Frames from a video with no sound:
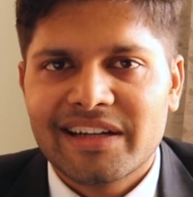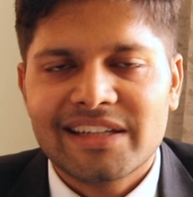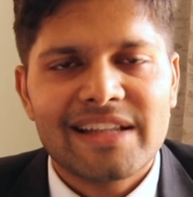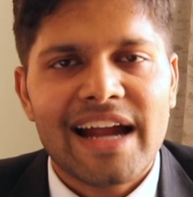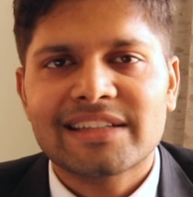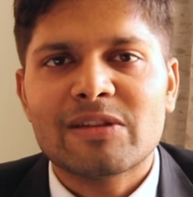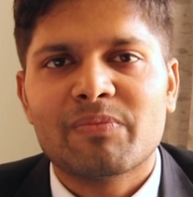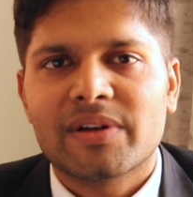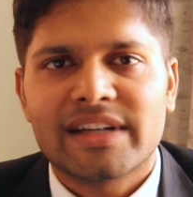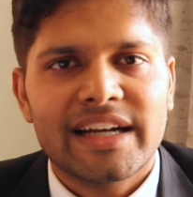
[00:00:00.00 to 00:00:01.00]
It's that
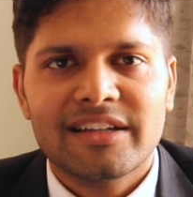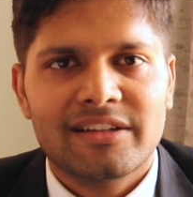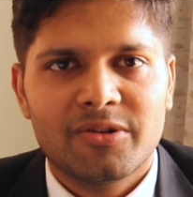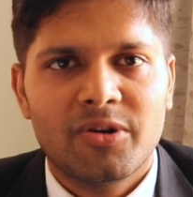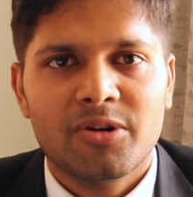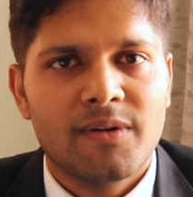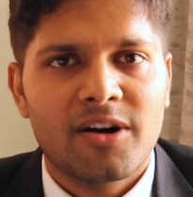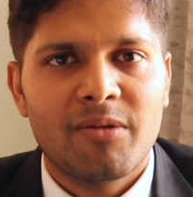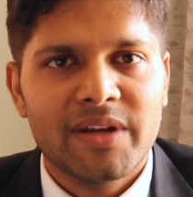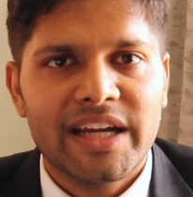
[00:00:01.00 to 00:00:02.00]
simple, right? Don't
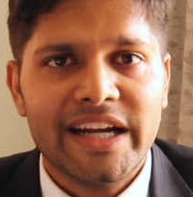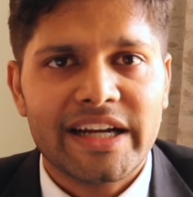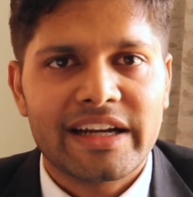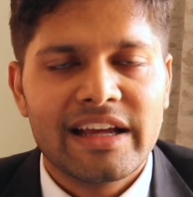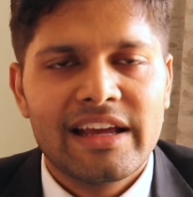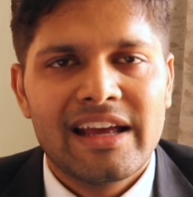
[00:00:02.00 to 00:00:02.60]
overcomplicate it.